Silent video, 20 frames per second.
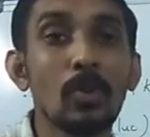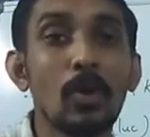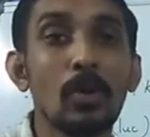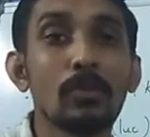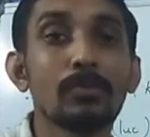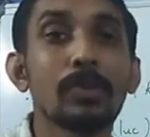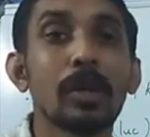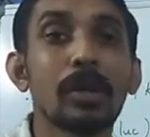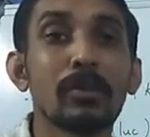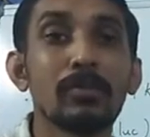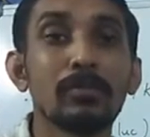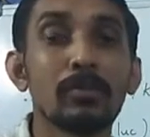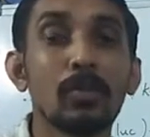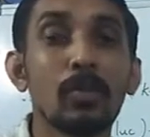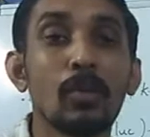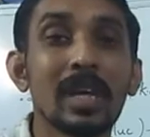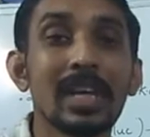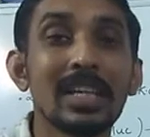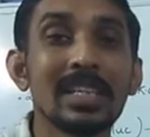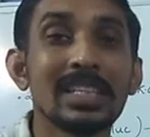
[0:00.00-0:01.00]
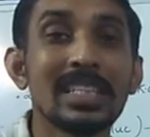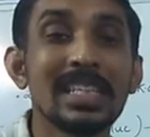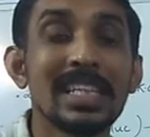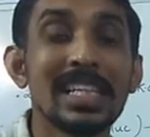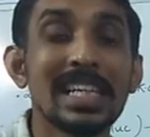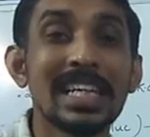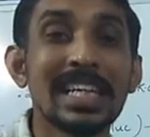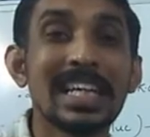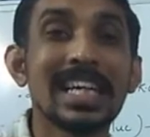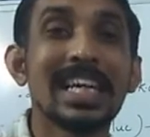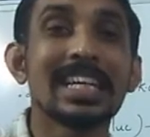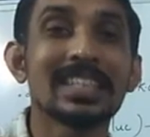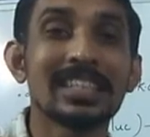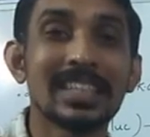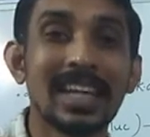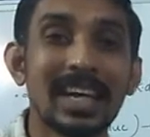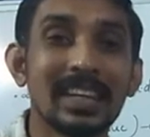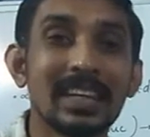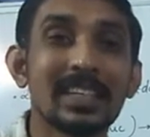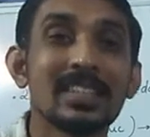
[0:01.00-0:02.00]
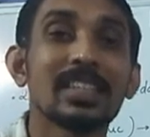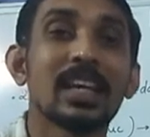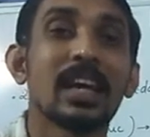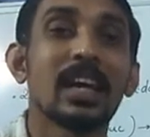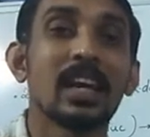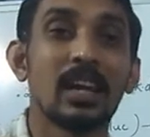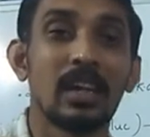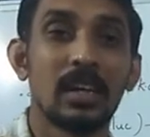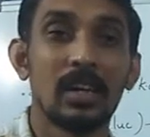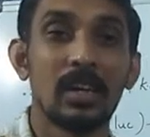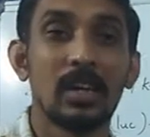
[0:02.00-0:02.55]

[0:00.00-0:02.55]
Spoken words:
of a foreign gene inside the cell.